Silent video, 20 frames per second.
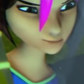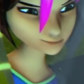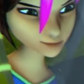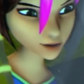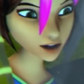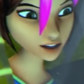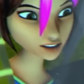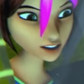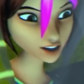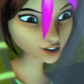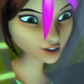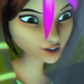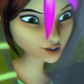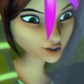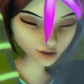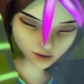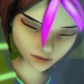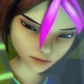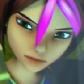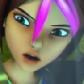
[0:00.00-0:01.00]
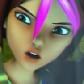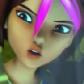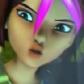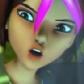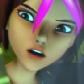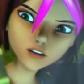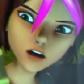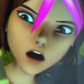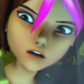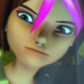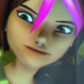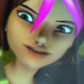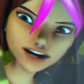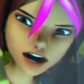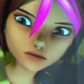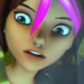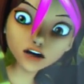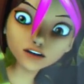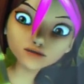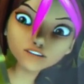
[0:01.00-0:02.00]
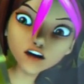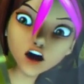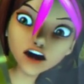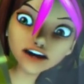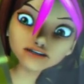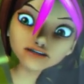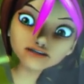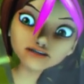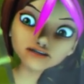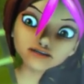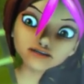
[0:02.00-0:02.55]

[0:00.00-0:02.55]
up later. Are you gonna help me cut us free?